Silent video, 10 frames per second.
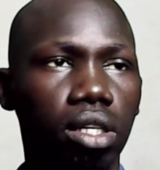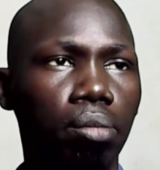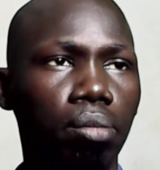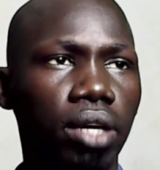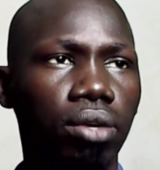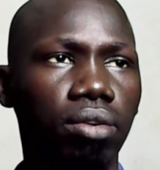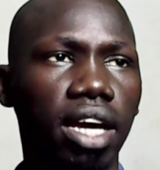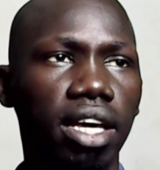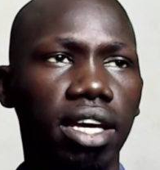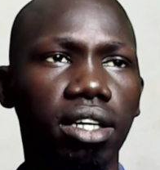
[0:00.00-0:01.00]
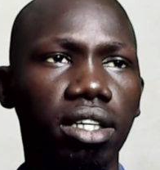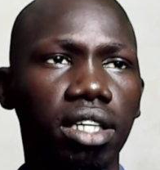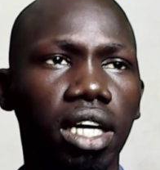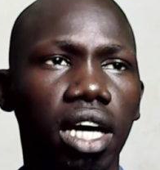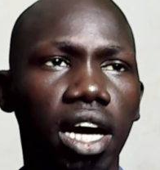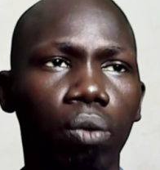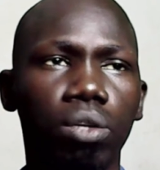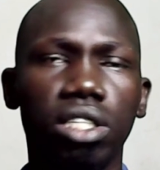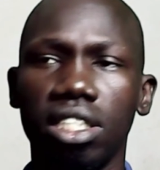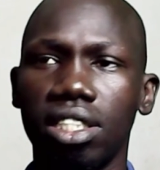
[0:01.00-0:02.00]
menu right here
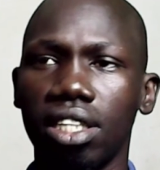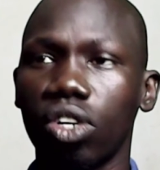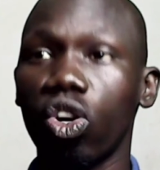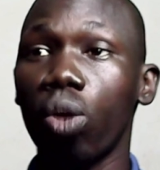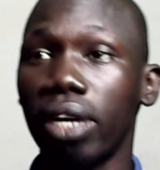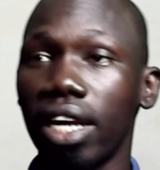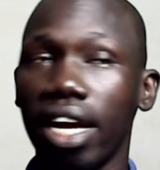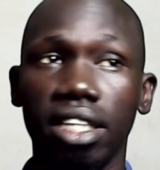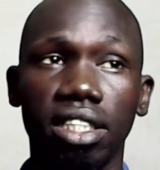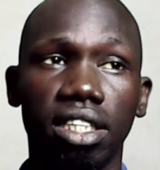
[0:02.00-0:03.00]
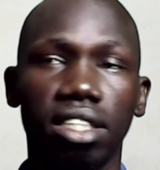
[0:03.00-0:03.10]
which is a command line